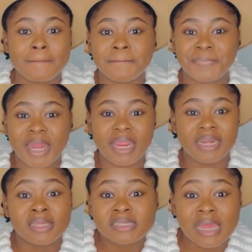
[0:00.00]
buying
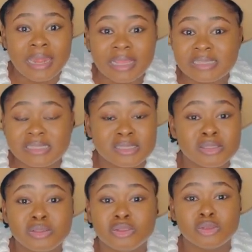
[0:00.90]
internet is
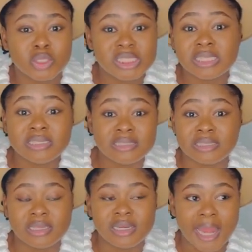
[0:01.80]
not easy.
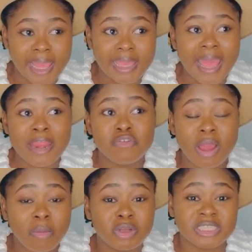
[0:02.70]
Like, I know
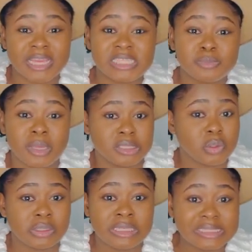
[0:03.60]
how much I spent
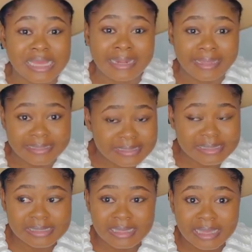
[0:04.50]
on internet
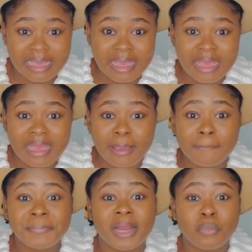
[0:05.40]

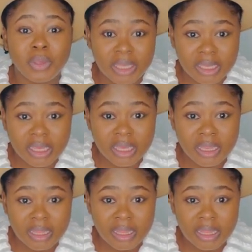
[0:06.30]
per week.
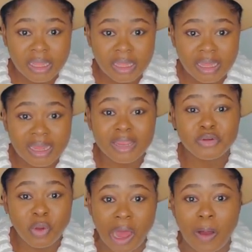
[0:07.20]
I
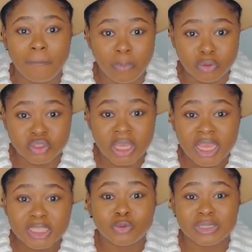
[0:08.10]
know how much.
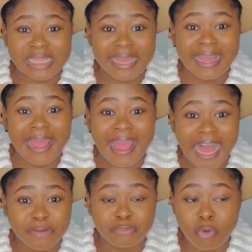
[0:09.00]
It was like I
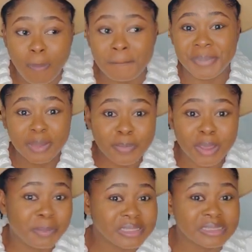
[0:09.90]
have one big
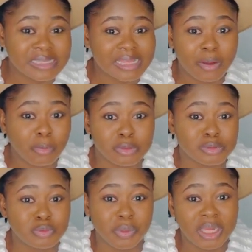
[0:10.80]
business that I was
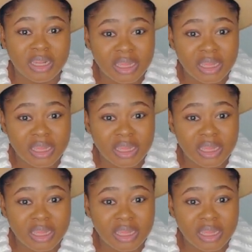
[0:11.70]
doing.